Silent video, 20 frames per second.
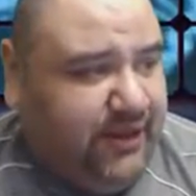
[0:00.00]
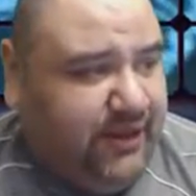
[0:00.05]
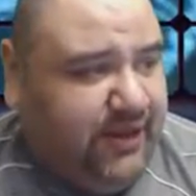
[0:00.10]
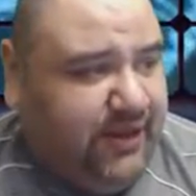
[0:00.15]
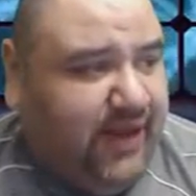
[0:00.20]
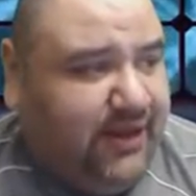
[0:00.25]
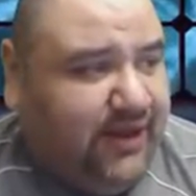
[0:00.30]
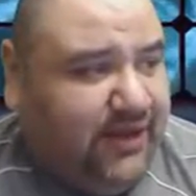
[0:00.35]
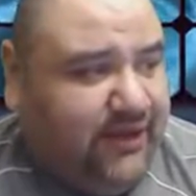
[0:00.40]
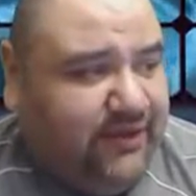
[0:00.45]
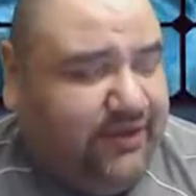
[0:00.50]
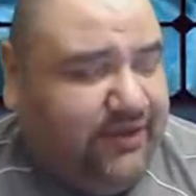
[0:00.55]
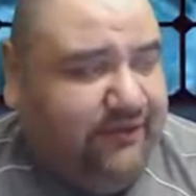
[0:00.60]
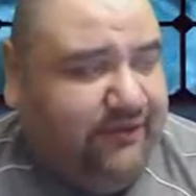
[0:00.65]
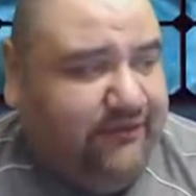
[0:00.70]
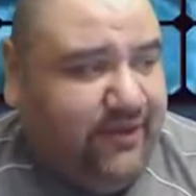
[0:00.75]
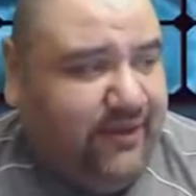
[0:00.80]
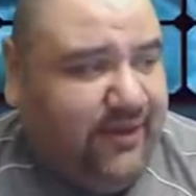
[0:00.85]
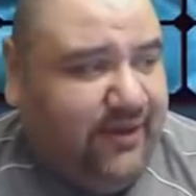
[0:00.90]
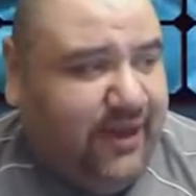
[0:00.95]
a lot of good
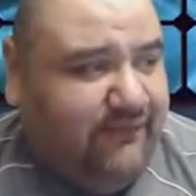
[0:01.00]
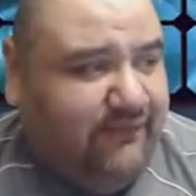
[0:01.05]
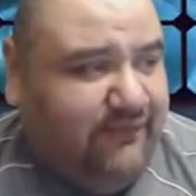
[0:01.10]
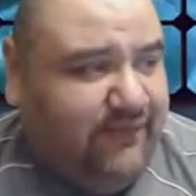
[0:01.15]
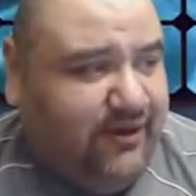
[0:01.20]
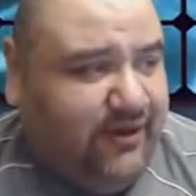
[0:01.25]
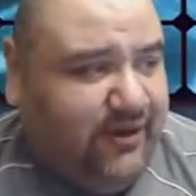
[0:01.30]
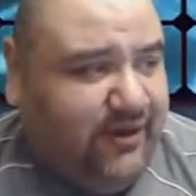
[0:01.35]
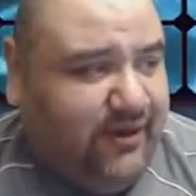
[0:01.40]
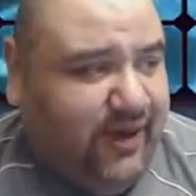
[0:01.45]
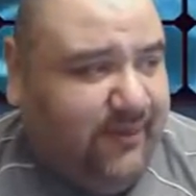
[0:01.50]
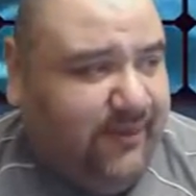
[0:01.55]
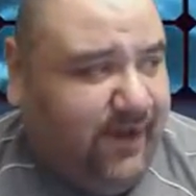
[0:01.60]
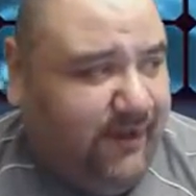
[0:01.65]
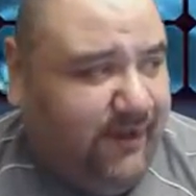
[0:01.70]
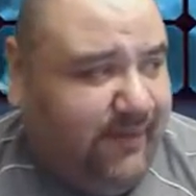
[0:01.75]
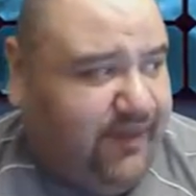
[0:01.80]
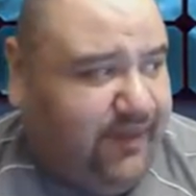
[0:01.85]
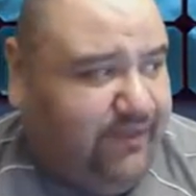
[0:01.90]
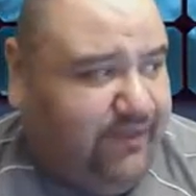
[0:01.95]
stuff coming out of
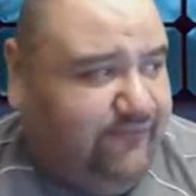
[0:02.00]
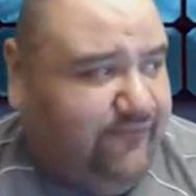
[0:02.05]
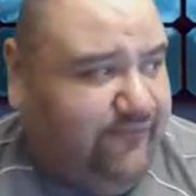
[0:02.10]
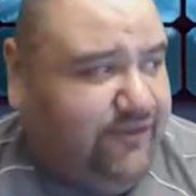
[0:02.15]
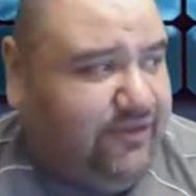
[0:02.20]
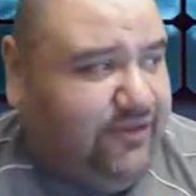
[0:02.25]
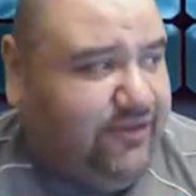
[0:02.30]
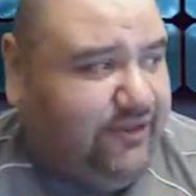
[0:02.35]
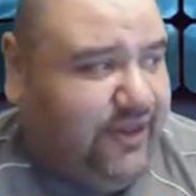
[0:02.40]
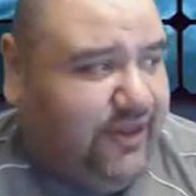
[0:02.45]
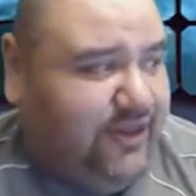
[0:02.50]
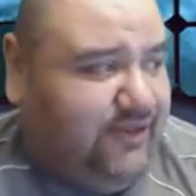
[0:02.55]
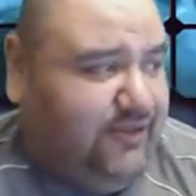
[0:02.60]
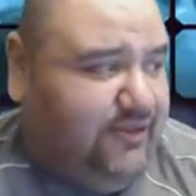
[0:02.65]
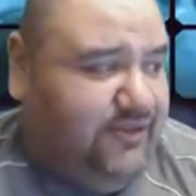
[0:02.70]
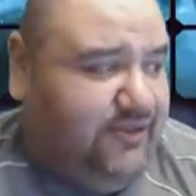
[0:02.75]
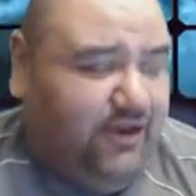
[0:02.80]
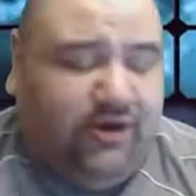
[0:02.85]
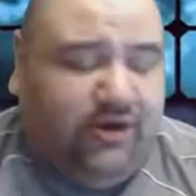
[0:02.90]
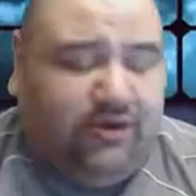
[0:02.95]
Empire magazine. First, let's get
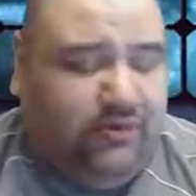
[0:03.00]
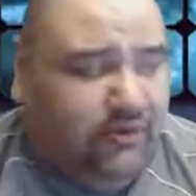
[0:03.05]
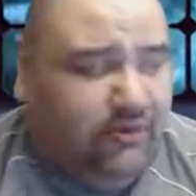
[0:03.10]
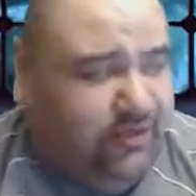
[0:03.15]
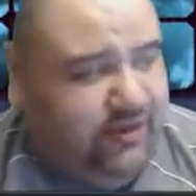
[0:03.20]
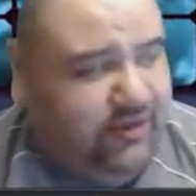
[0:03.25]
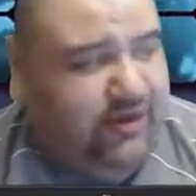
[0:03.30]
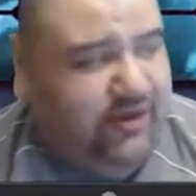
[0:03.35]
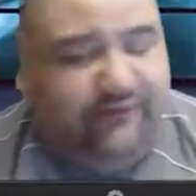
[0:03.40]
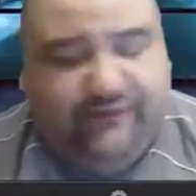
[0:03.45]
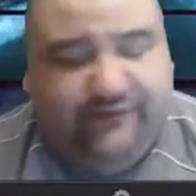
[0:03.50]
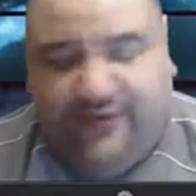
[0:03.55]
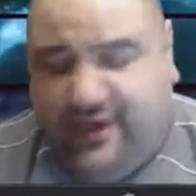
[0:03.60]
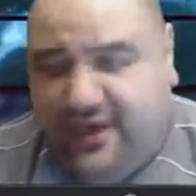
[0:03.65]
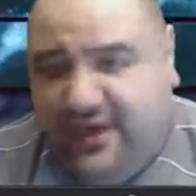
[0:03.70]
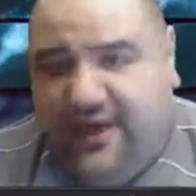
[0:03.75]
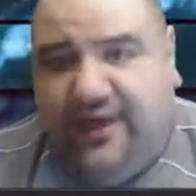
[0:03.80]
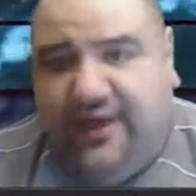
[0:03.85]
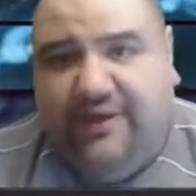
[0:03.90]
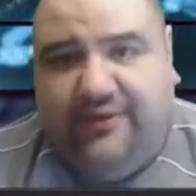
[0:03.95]
to the article itself.
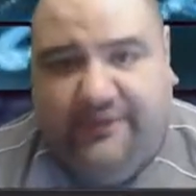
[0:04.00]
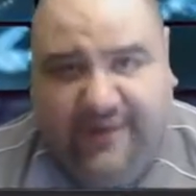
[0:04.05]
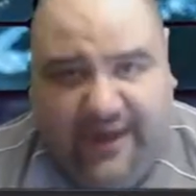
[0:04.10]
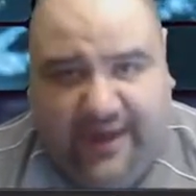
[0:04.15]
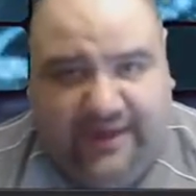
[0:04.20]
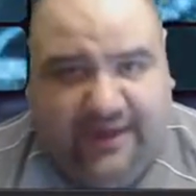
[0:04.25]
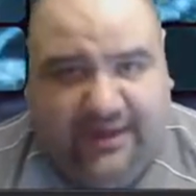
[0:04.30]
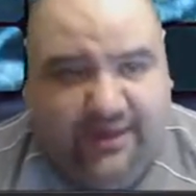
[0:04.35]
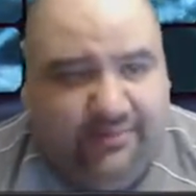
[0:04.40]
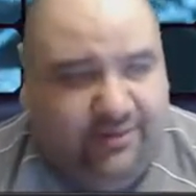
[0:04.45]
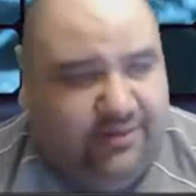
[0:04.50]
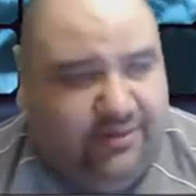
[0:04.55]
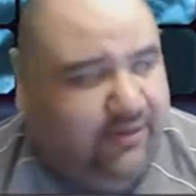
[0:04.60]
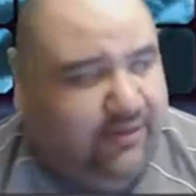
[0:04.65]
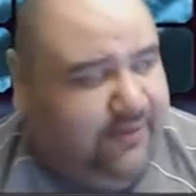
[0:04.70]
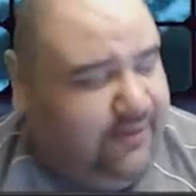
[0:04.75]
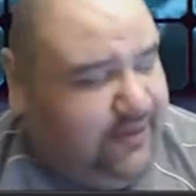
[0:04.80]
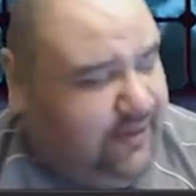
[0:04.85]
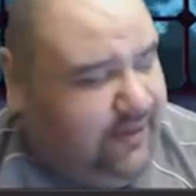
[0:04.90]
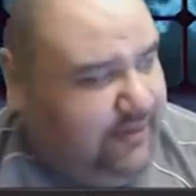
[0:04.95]
They had a couple of
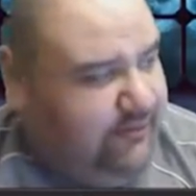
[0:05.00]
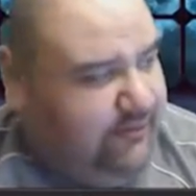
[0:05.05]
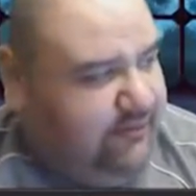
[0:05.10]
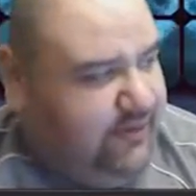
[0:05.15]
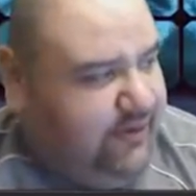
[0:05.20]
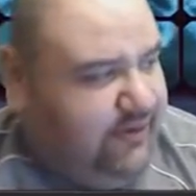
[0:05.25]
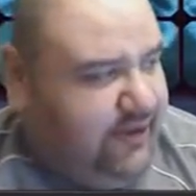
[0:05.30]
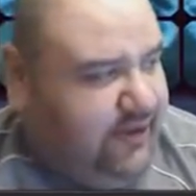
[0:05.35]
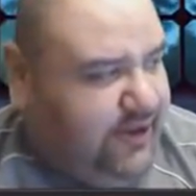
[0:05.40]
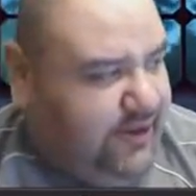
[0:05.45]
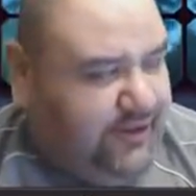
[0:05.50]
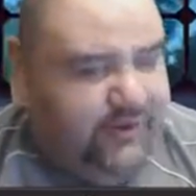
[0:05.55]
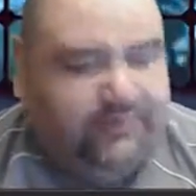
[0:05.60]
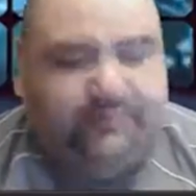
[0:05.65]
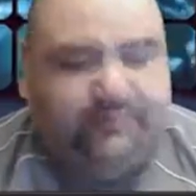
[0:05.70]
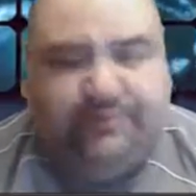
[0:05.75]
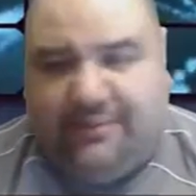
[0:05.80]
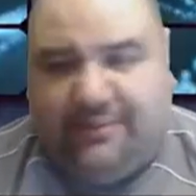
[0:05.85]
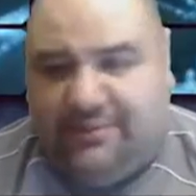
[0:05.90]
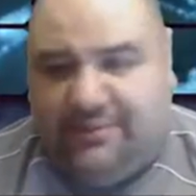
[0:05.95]
snippets, and I'm going to read them
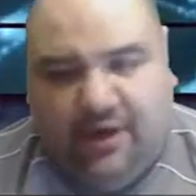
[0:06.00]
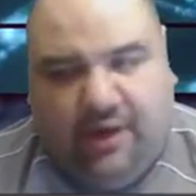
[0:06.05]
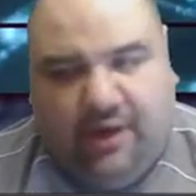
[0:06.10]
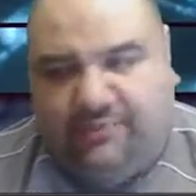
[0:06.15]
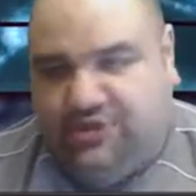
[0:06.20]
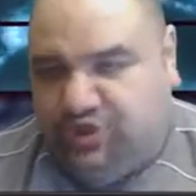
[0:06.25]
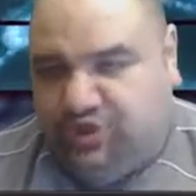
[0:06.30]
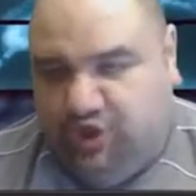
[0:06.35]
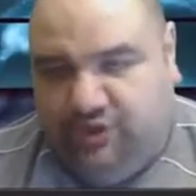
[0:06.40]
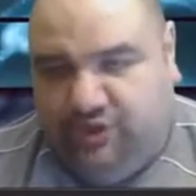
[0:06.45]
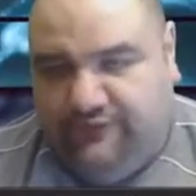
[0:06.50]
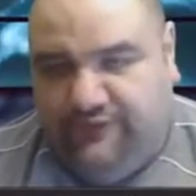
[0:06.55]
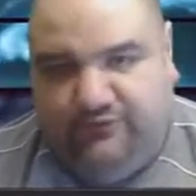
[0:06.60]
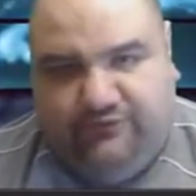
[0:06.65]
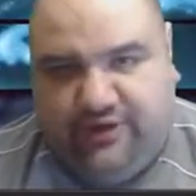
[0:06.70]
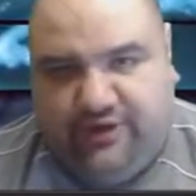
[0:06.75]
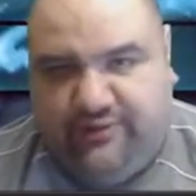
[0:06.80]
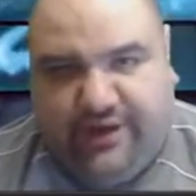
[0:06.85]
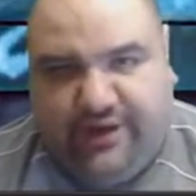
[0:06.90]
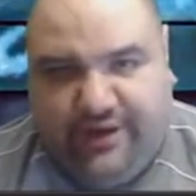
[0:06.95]
here. I'm sure all of you
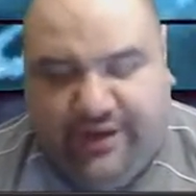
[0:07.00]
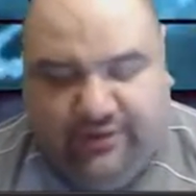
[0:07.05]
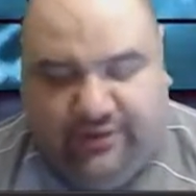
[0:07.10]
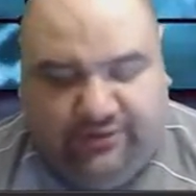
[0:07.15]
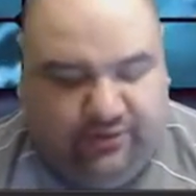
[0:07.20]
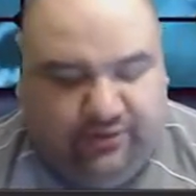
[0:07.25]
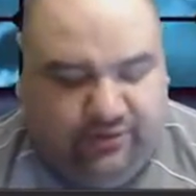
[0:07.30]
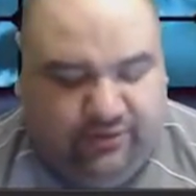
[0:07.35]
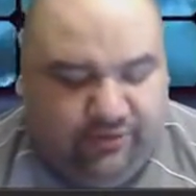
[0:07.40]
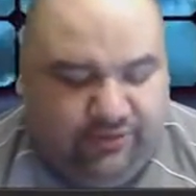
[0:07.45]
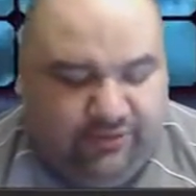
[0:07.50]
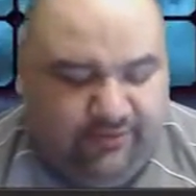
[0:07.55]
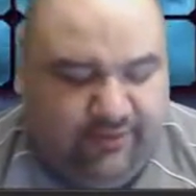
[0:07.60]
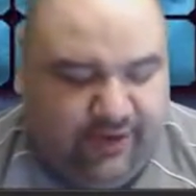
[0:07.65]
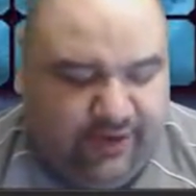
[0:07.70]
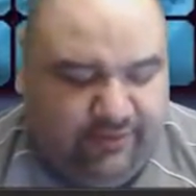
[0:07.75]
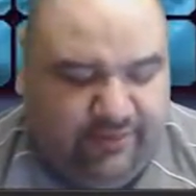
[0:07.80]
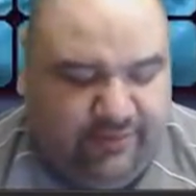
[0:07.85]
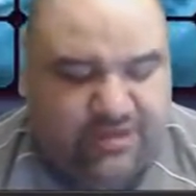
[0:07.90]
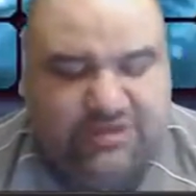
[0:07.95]
have read it by now, so it's no
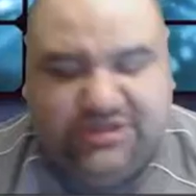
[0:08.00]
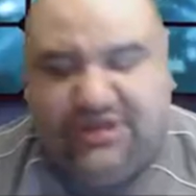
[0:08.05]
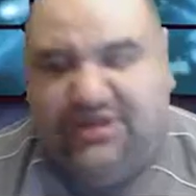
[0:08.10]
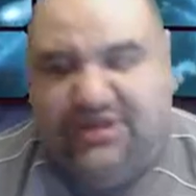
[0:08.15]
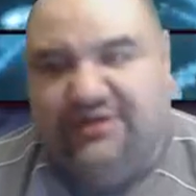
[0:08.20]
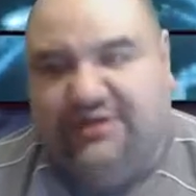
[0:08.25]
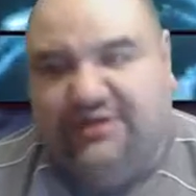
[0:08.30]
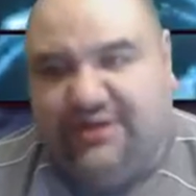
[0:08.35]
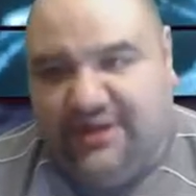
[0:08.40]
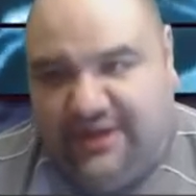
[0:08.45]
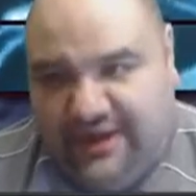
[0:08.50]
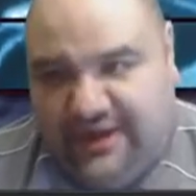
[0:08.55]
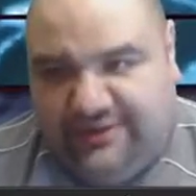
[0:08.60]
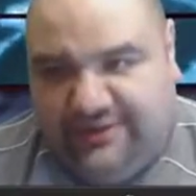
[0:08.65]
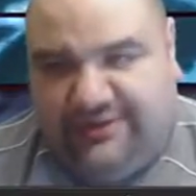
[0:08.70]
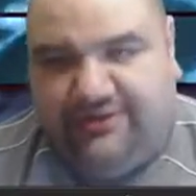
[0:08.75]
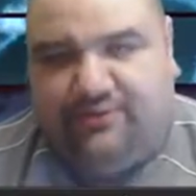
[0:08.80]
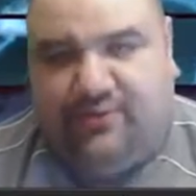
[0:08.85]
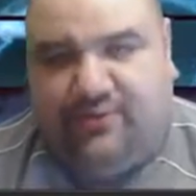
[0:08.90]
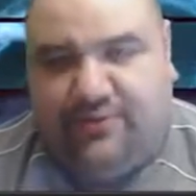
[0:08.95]
surprise, but just in
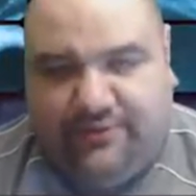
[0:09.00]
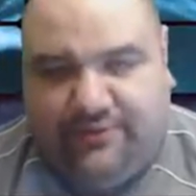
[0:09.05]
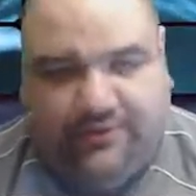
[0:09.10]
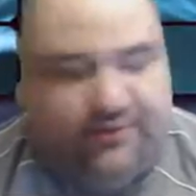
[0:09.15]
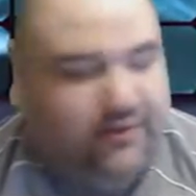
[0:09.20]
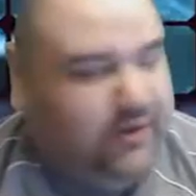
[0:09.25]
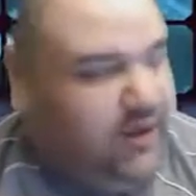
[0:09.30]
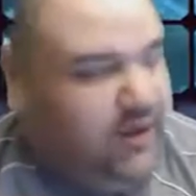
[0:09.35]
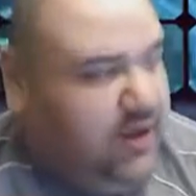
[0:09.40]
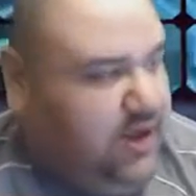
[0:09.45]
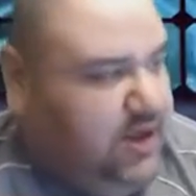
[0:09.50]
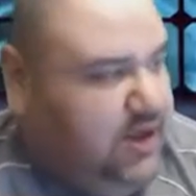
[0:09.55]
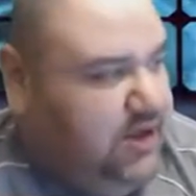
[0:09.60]
case there's one person.